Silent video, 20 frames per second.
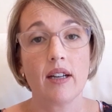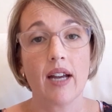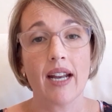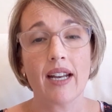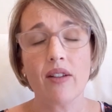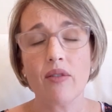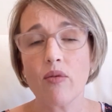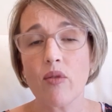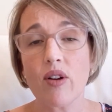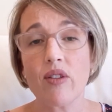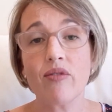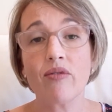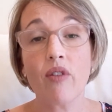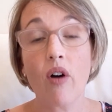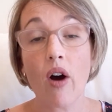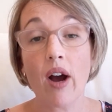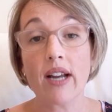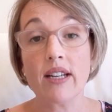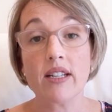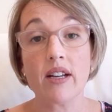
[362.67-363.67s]
And if we
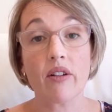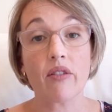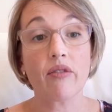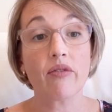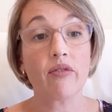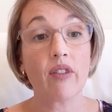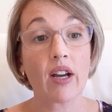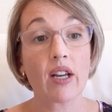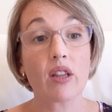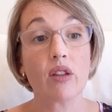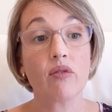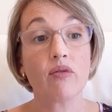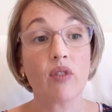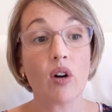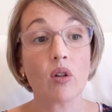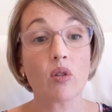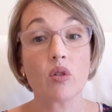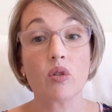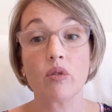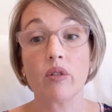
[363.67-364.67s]
find our faith
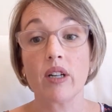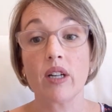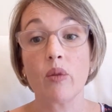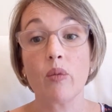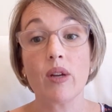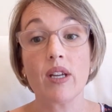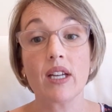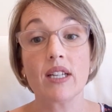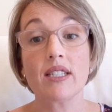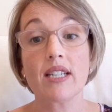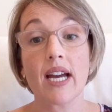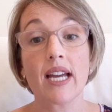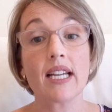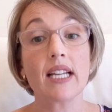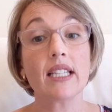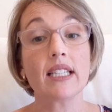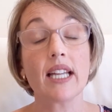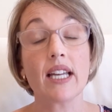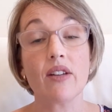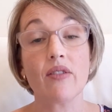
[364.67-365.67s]
faltering, we can take
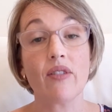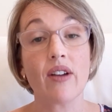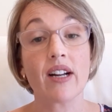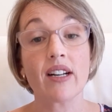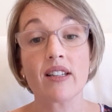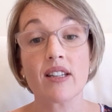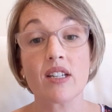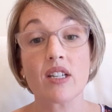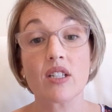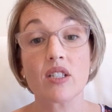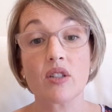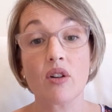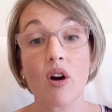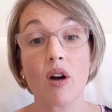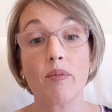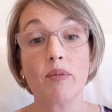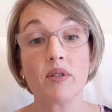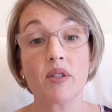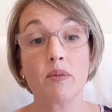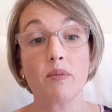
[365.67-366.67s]
a leaf out of the
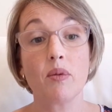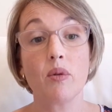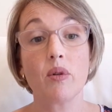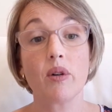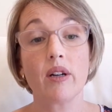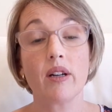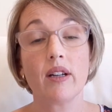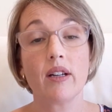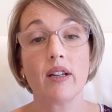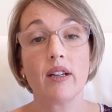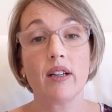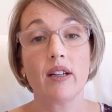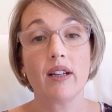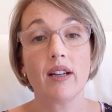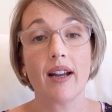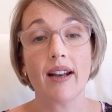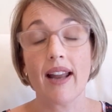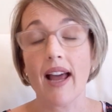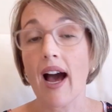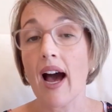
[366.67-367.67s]
disciples' book
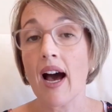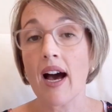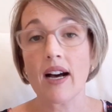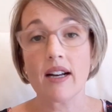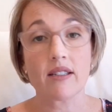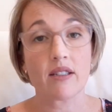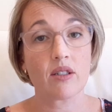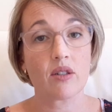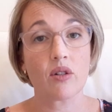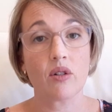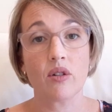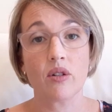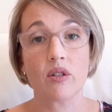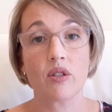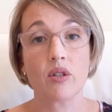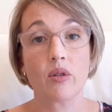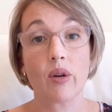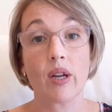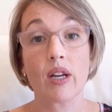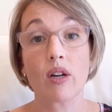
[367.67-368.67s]
and ask God
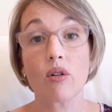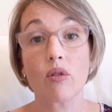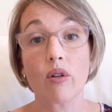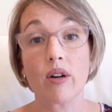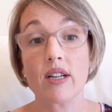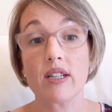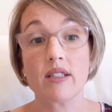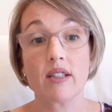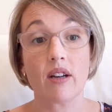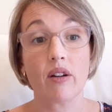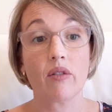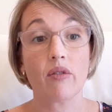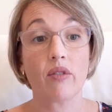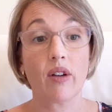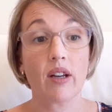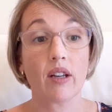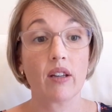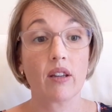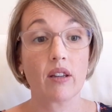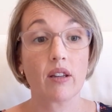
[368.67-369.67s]
to increase our
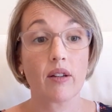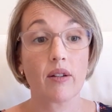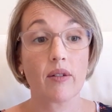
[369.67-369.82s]
faith.